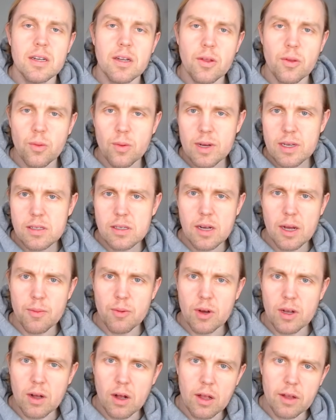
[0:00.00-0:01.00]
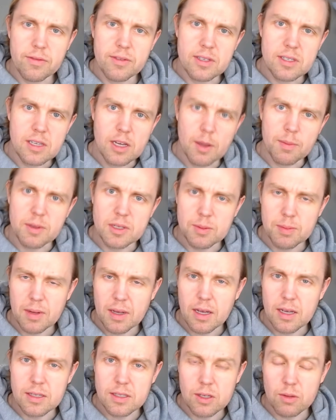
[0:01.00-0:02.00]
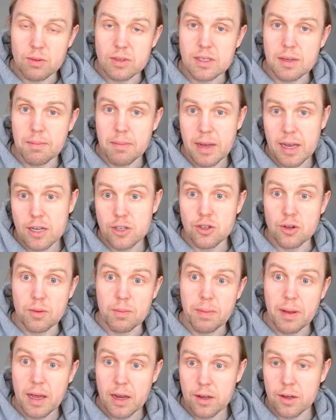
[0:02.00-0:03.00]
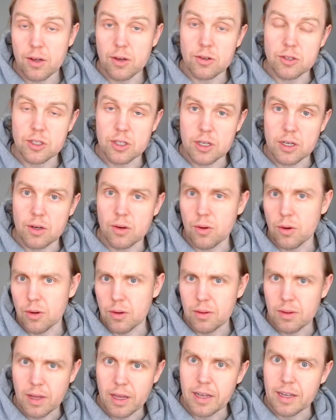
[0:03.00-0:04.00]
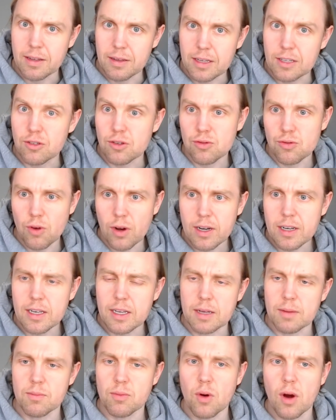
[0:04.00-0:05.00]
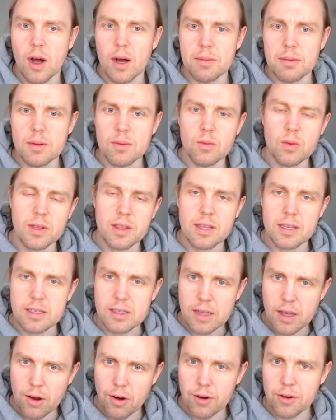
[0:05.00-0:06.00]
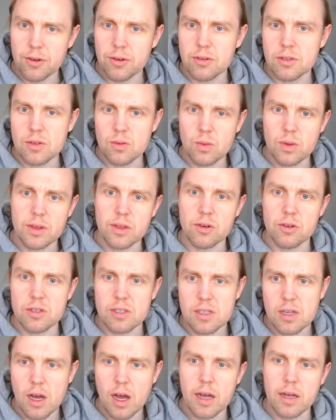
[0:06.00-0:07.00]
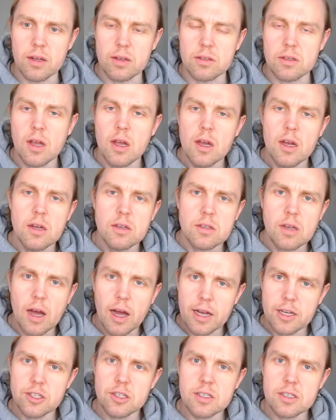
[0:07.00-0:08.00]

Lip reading: the reason I bring all of this up is because there was a major pedagogy or instructing problem with these characters and with their styles. So I just